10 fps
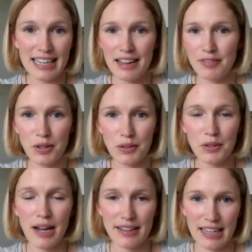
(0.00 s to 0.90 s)
I have no
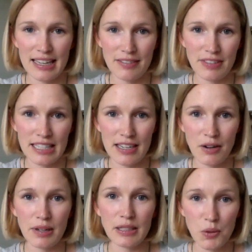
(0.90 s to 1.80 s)
clue how to edit
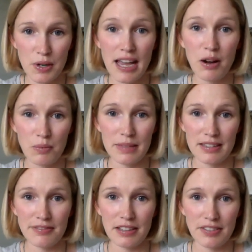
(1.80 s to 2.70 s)
video, and Lord help me
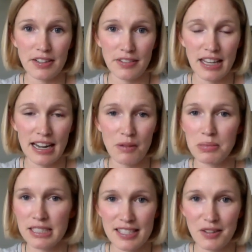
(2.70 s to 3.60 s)
if I figure that out.
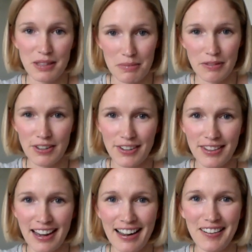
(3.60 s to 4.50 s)
Please don't let me figure
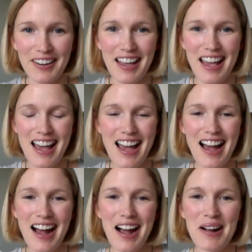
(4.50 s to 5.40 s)
that out.
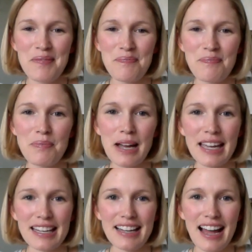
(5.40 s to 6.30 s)

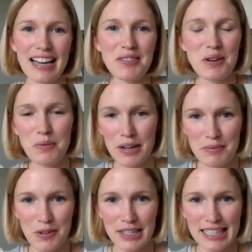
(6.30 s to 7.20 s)
But I don't know where I'm
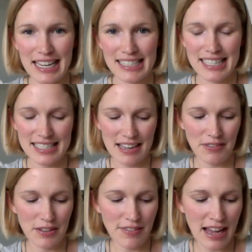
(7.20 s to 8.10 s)
going next, except
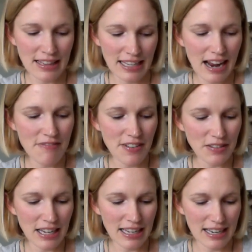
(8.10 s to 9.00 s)
for the fact that I
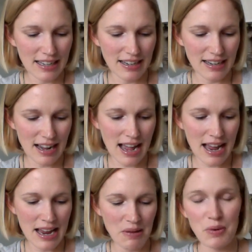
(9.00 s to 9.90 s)
felt like
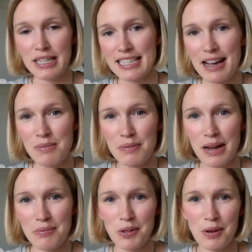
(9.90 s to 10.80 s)
I wanted to have my
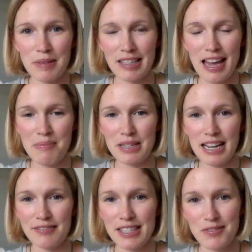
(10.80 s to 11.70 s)
Bible on my lap, and I
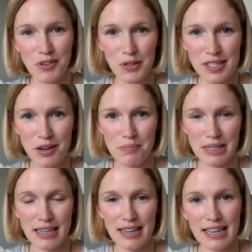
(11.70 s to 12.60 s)
have this verse
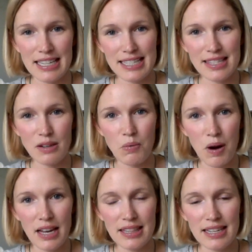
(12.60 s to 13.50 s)
open, and it's the
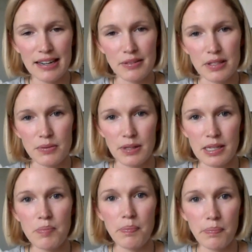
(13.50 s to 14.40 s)
one that I was
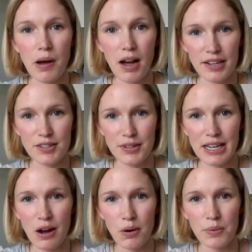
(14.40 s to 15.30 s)
really
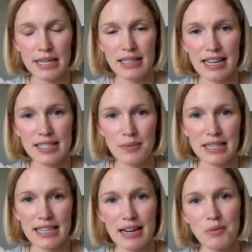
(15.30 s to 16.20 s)
pondering all week last
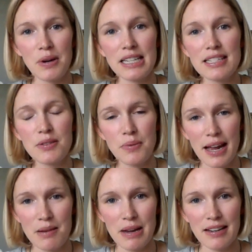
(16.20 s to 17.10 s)
week, and I wanted to
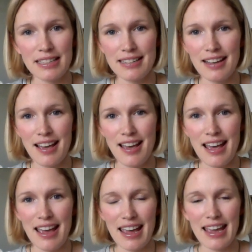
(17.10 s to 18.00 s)
write about it,
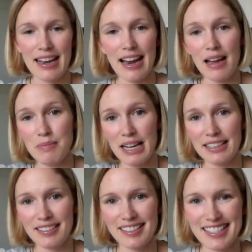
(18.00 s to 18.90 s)
and I
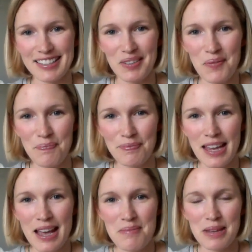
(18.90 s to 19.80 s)
might still,
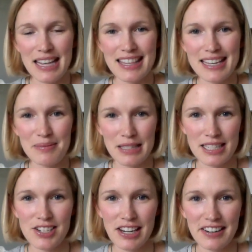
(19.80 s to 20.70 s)
but I think I'm going
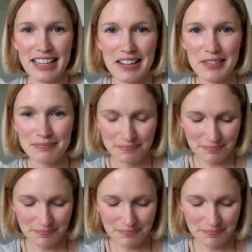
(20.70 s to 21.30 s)
to share it here.